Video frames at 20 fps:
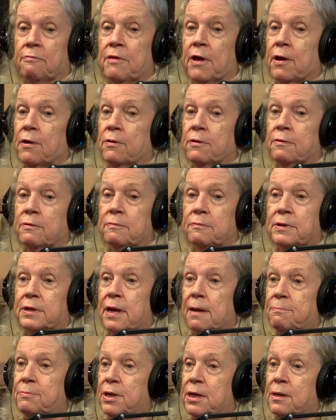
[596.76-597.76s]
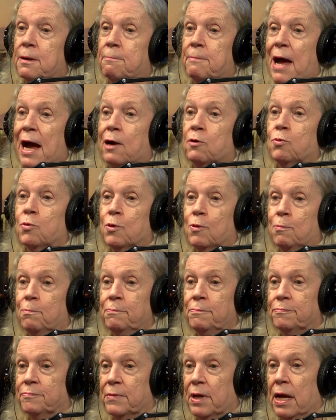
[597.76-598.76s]
they're kept in a back
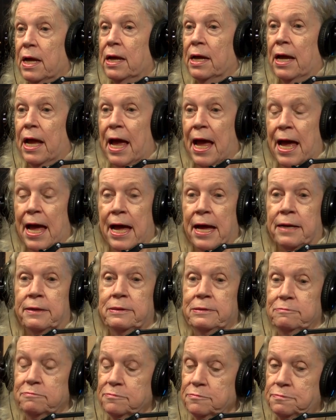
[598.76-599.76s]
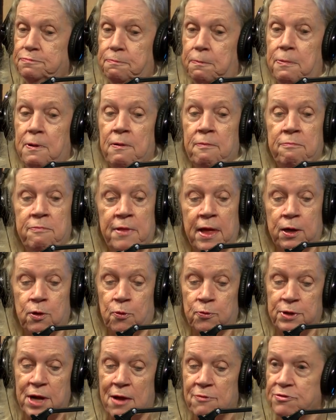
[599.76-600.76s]
room and they
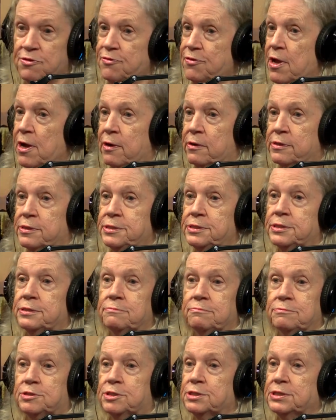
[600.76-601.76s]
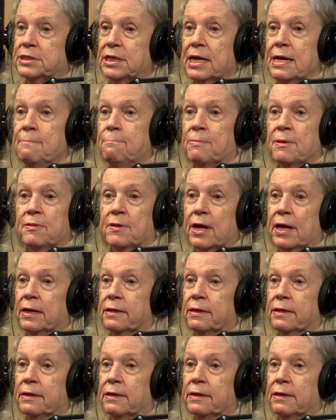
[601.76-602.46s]
go downstairs to sleep and